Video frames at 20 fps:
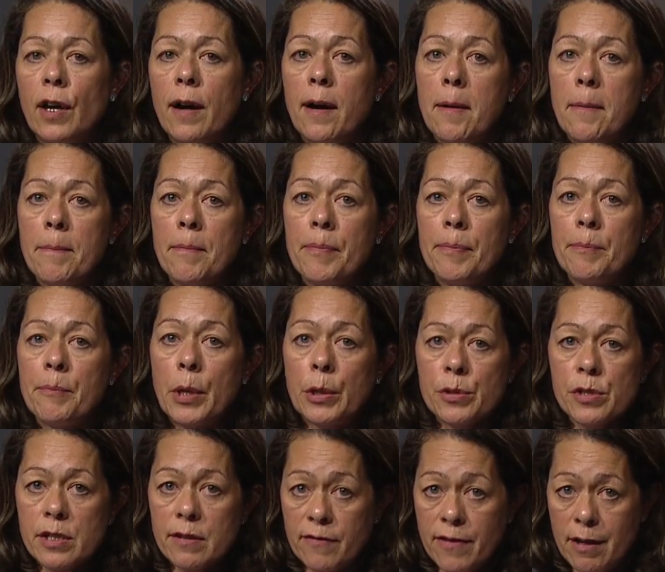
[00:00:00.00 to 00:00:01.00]
um,
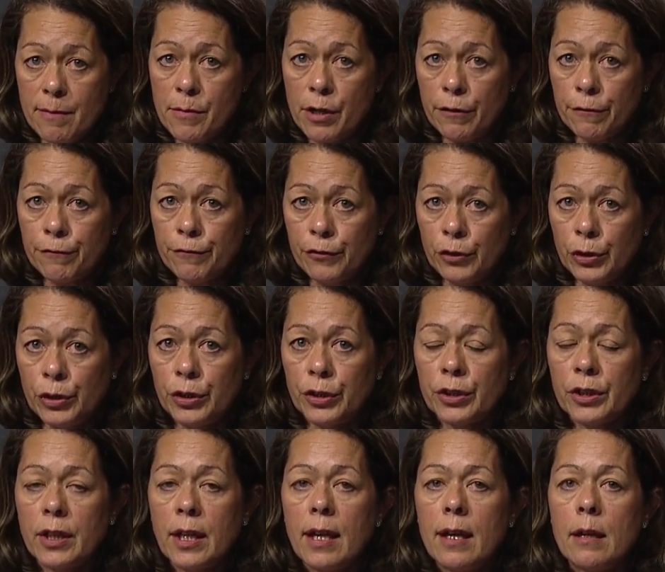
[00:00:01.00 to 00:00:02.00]
most of them are
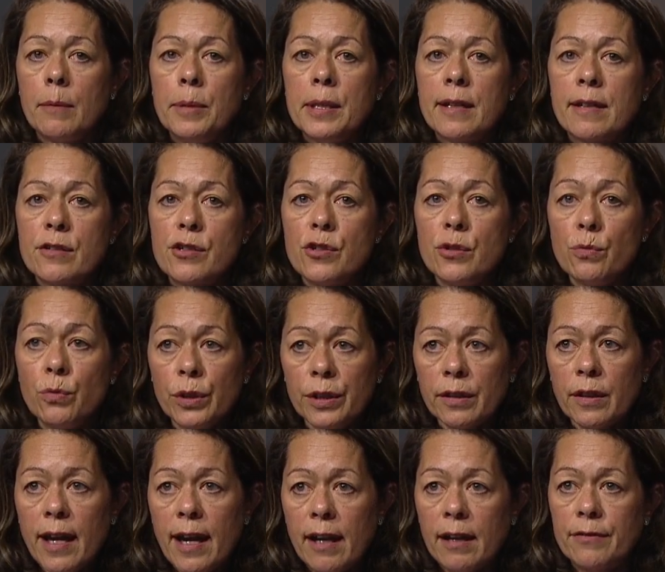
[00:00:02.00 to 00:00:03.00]
full because you
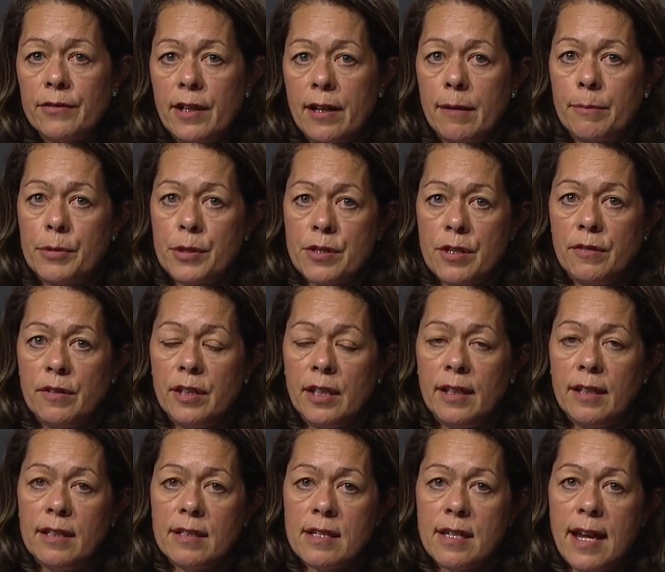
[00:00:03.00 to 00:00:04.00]
will have an
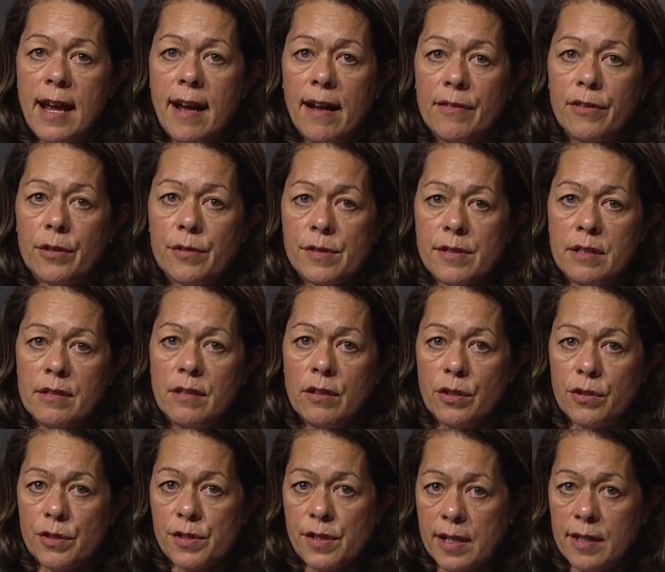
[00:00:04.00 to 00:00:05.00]
opportunity to to add those into
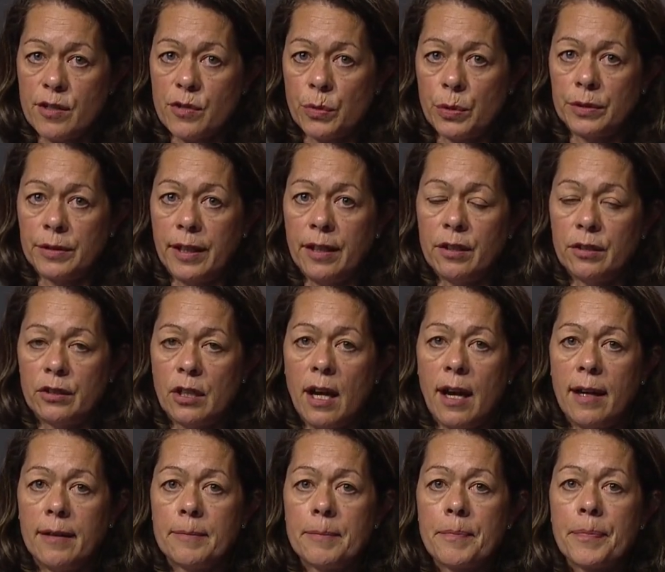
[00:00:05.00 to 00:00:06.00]
your schedule later
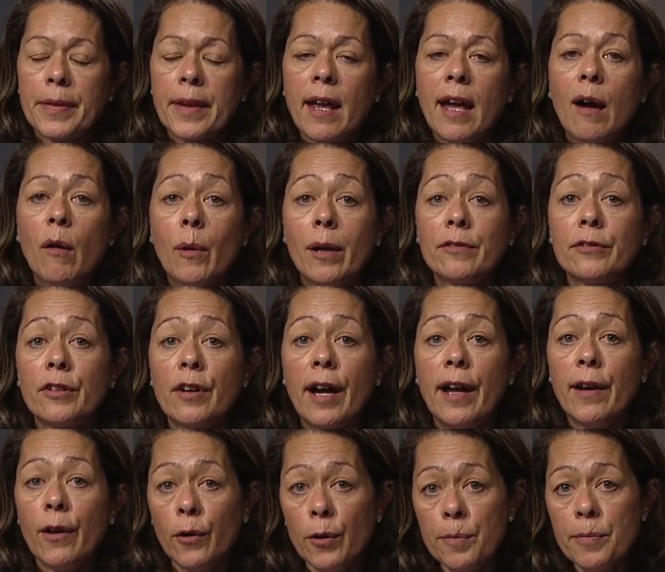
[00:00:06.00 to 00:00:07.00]
on. However,
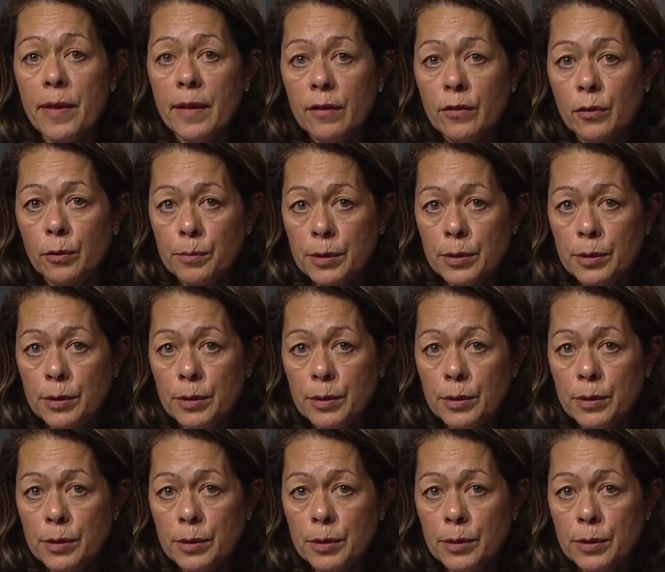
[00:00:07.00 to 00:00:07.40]
I hope that you'll